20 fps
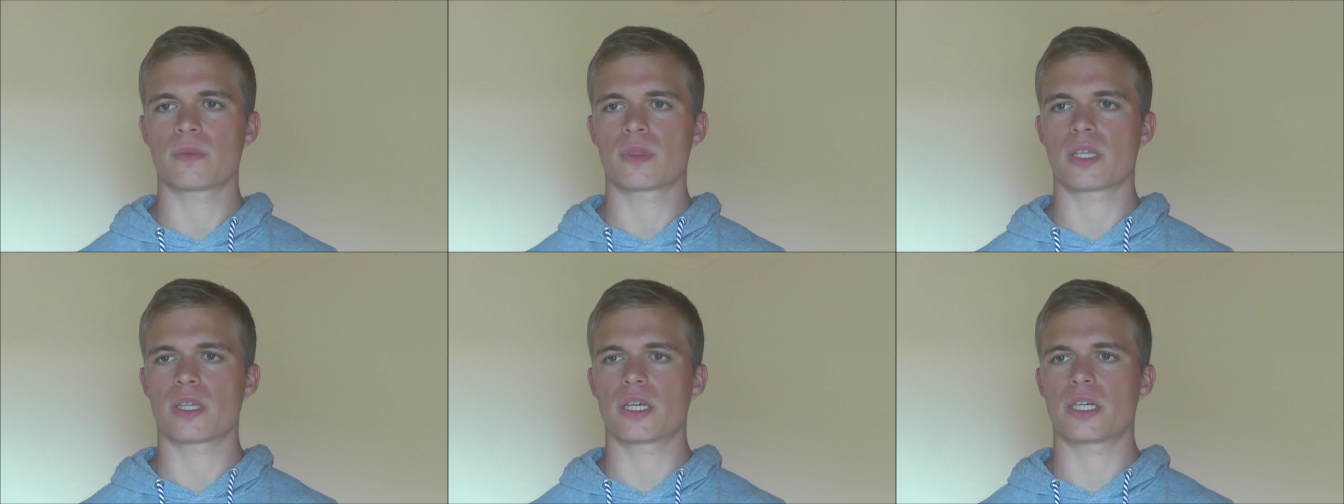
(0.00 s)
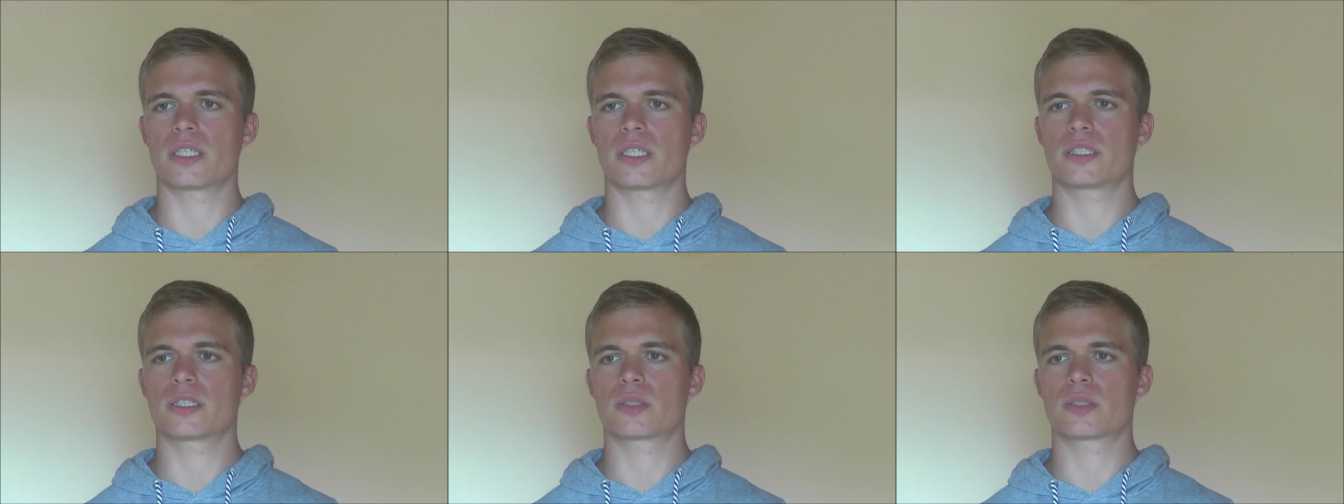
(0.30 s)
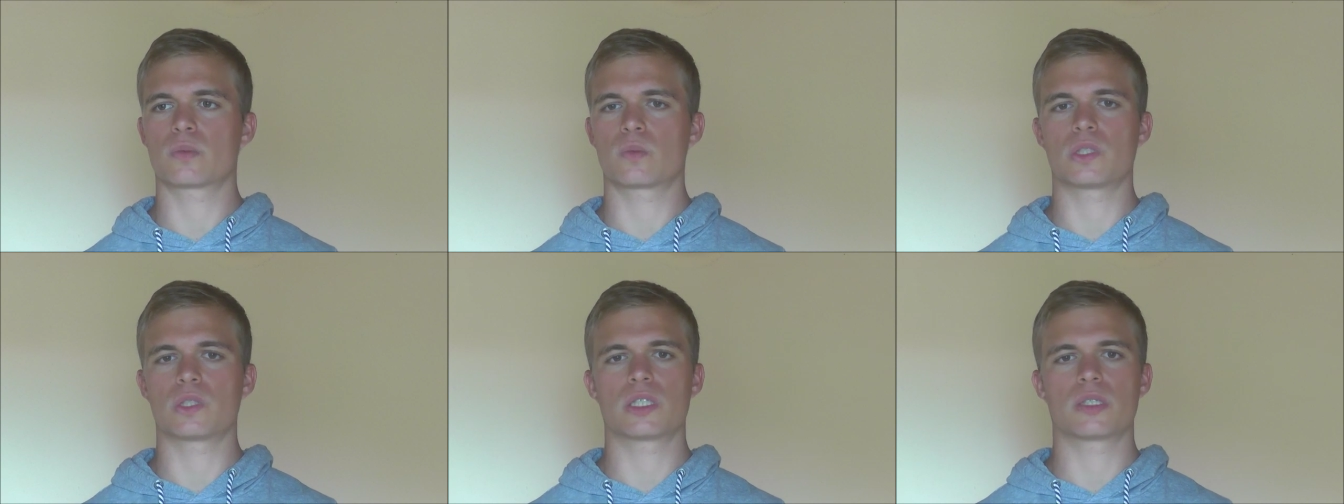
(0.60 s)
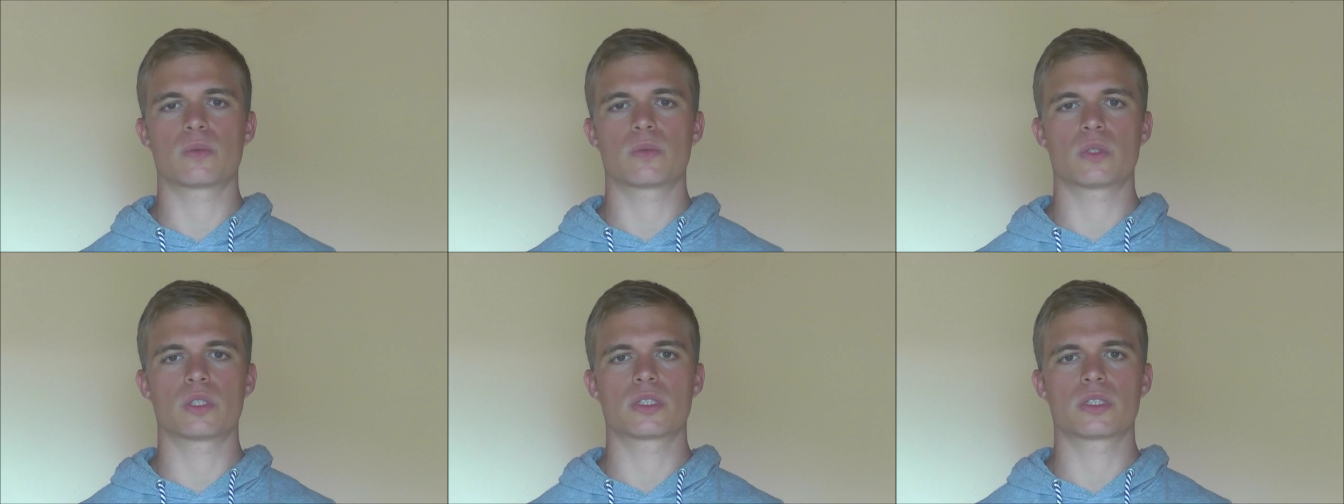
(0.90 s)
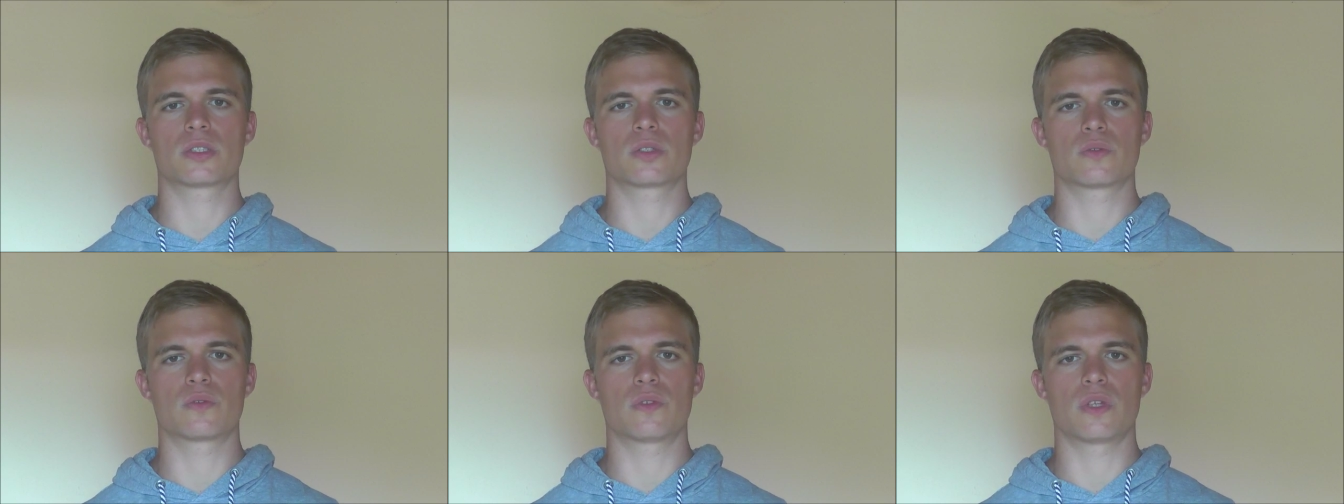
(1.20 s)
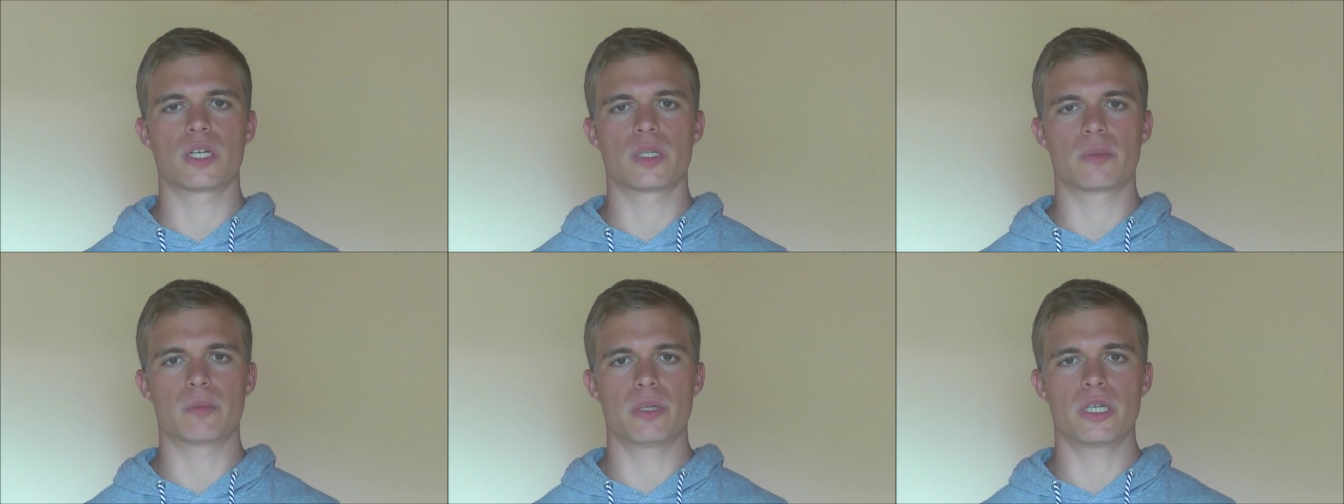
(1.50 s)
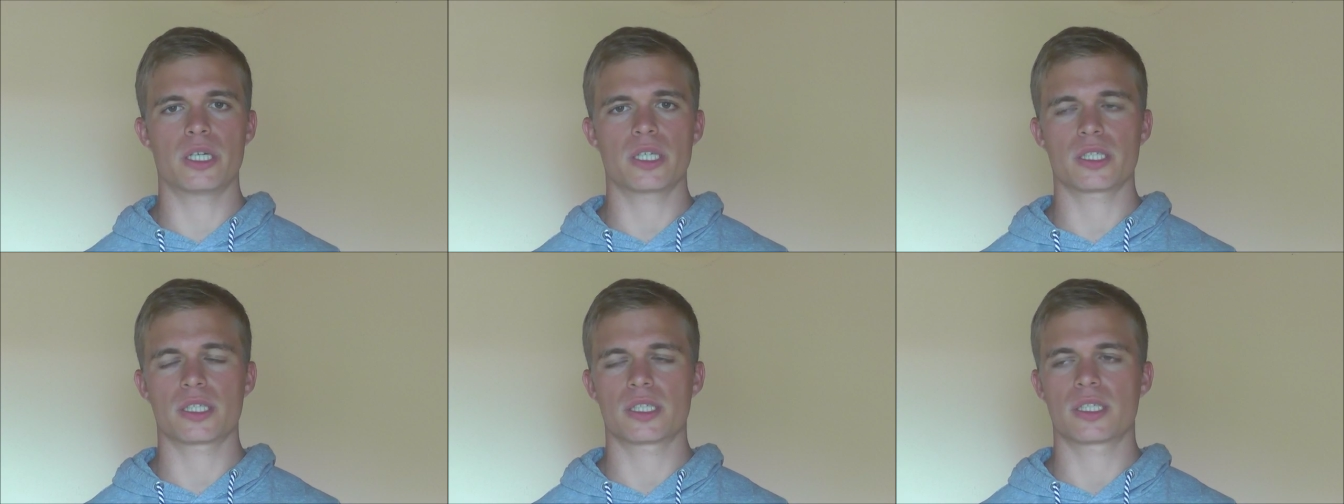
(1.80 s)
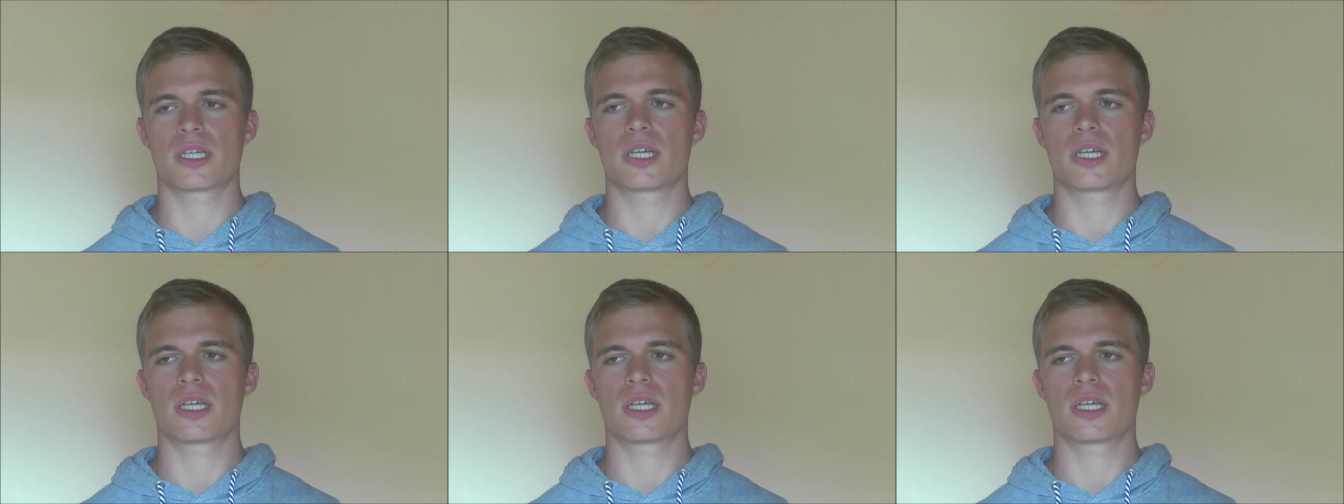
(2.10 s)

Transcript: and when I wanted to fly back,